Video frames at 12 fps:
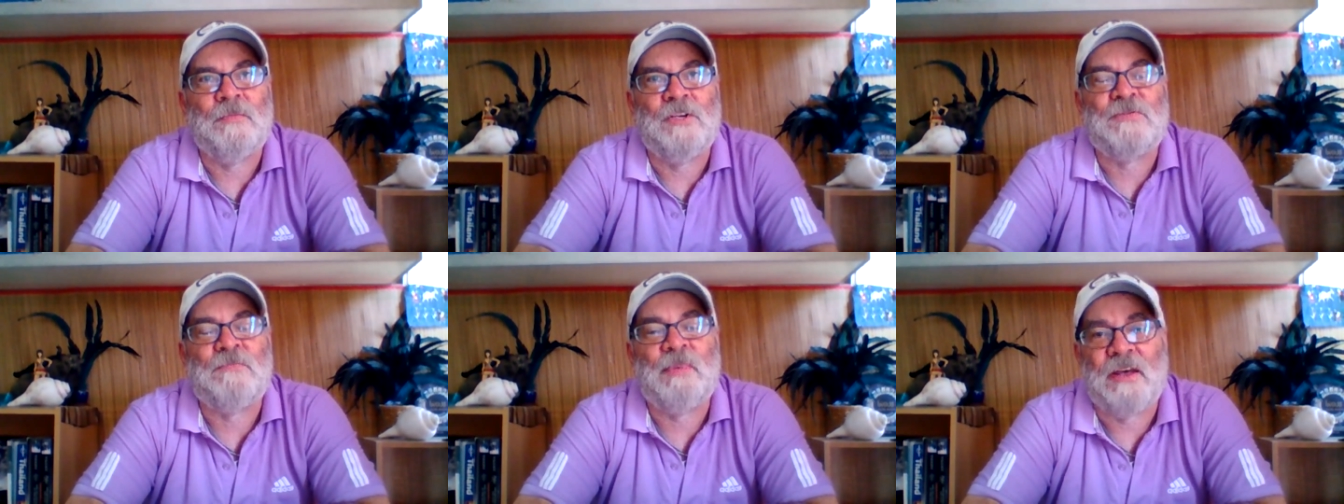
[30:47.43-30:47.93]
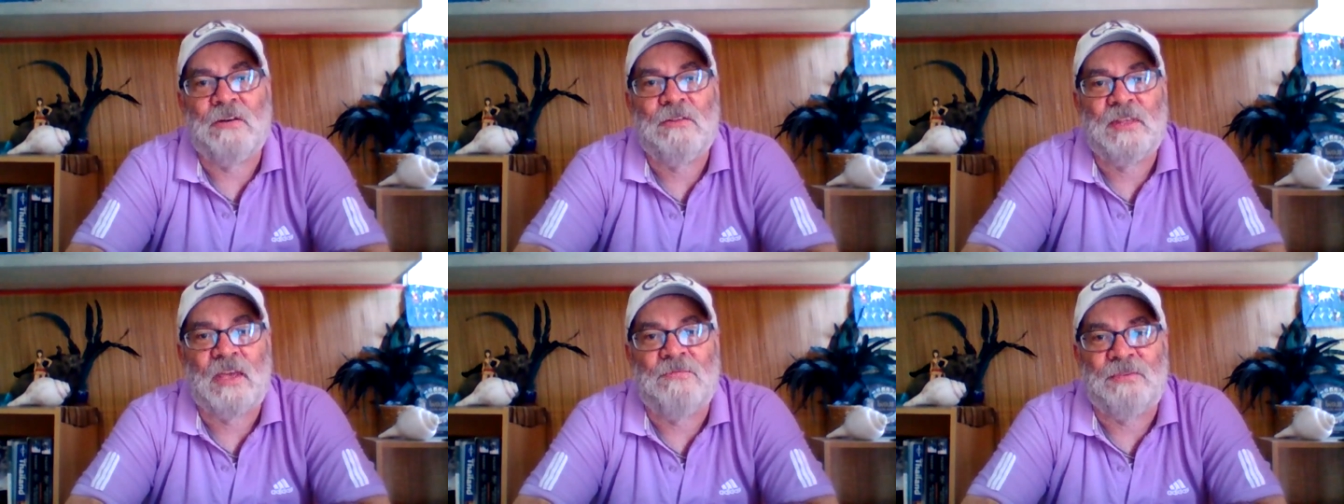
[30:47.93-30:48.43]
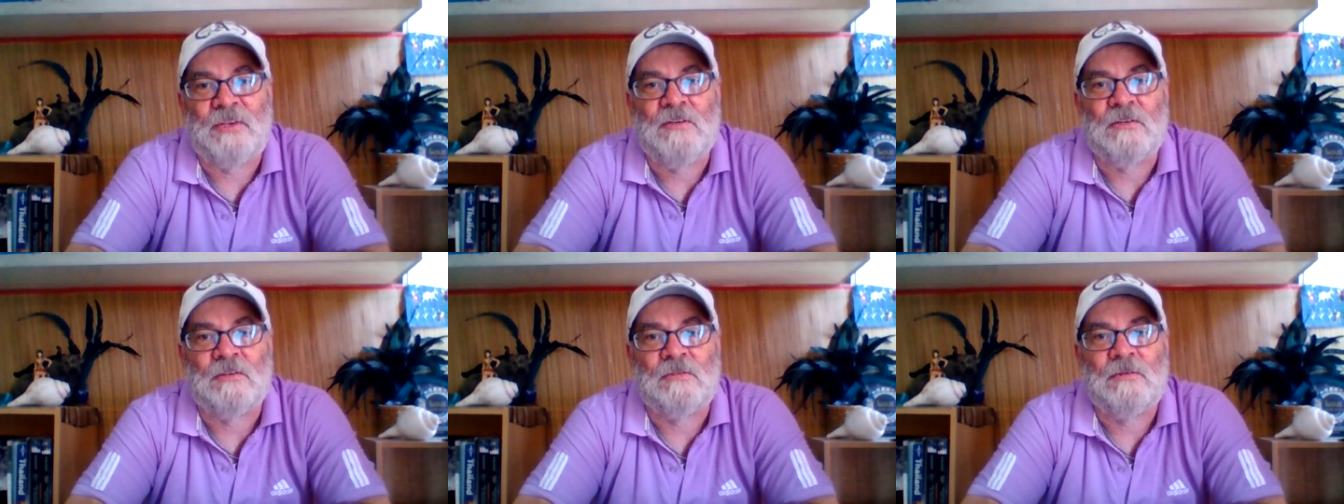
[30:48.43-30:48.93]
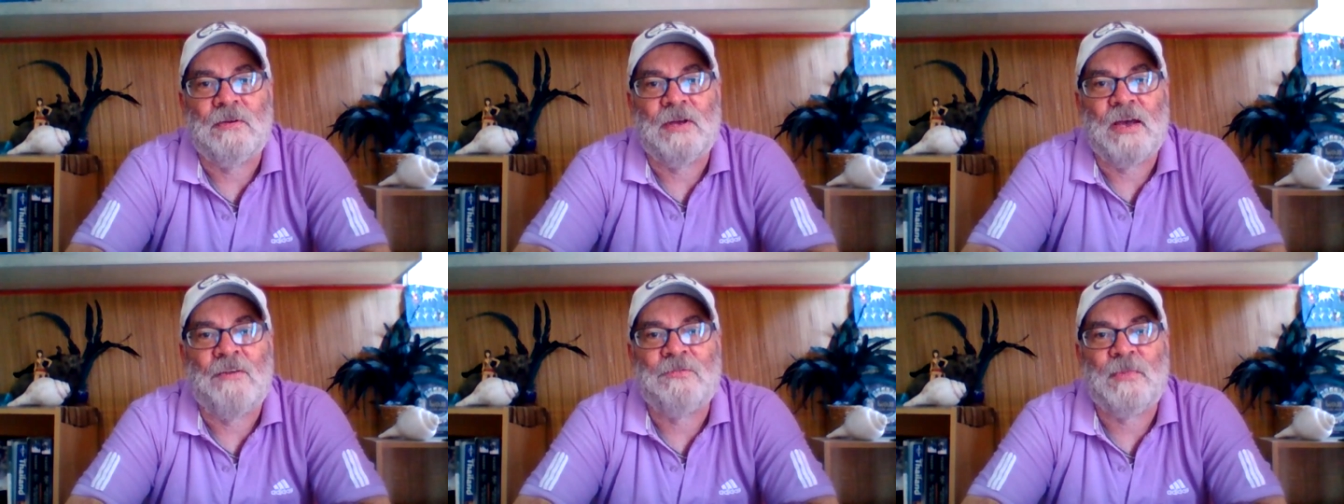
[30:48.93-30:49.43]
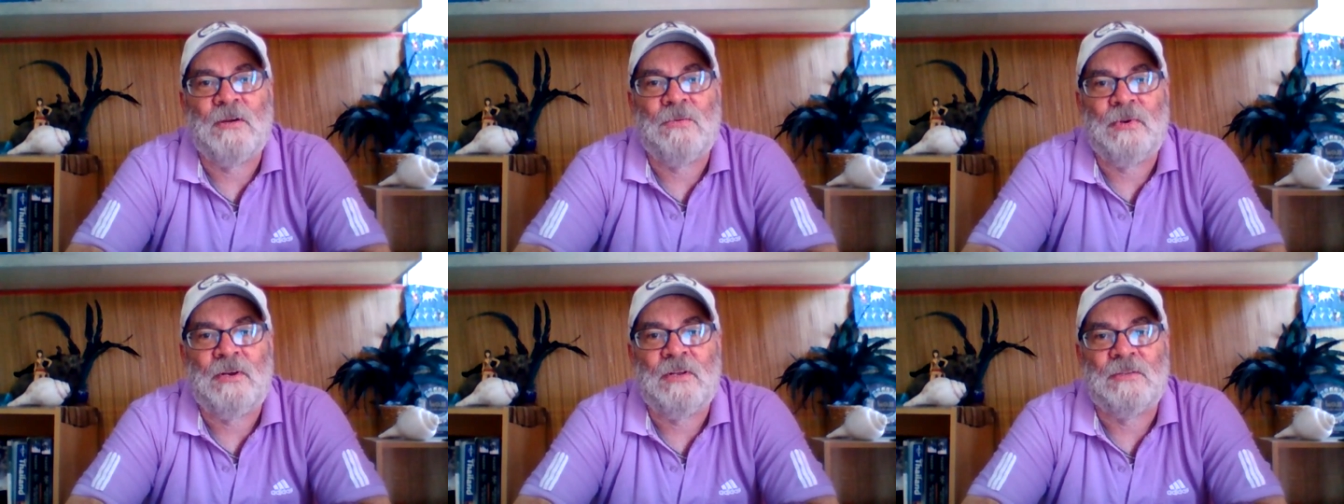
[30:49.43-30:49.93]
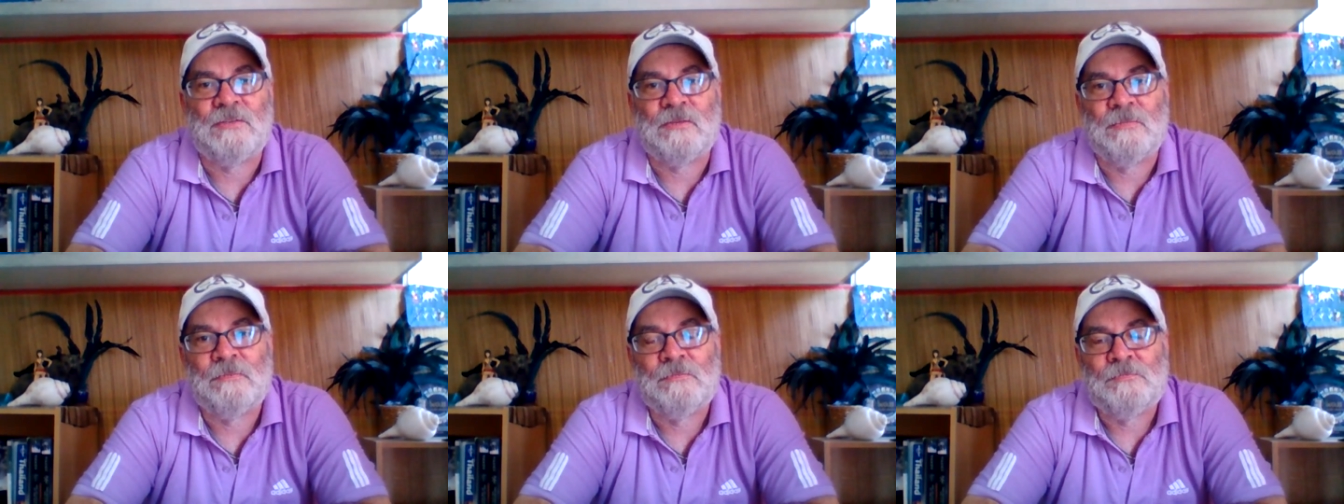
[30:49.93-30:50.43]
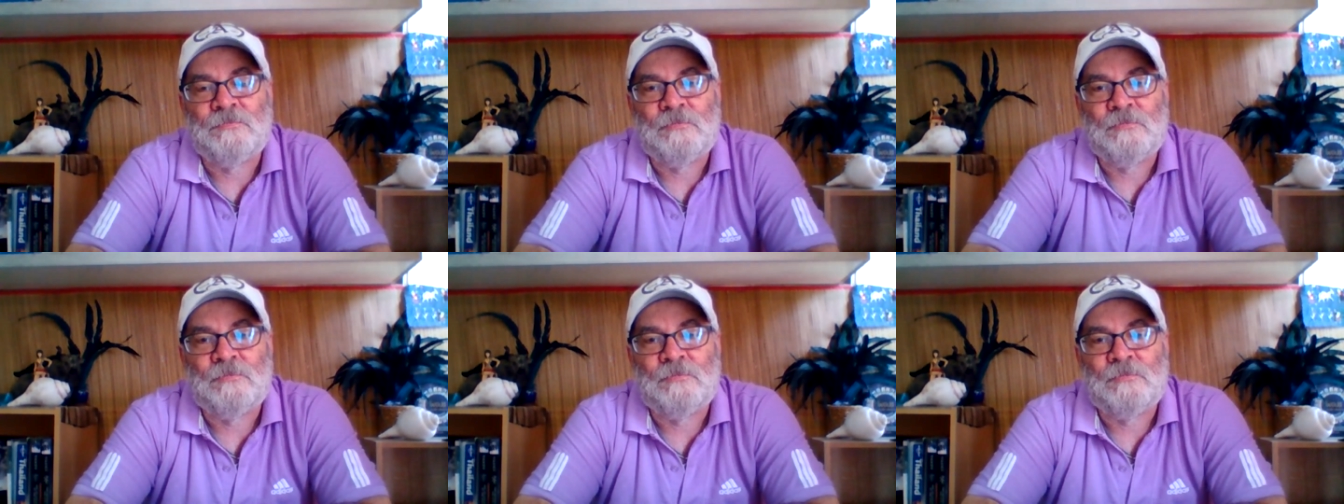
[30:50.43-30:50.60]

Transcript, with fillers: much better they feel after my readings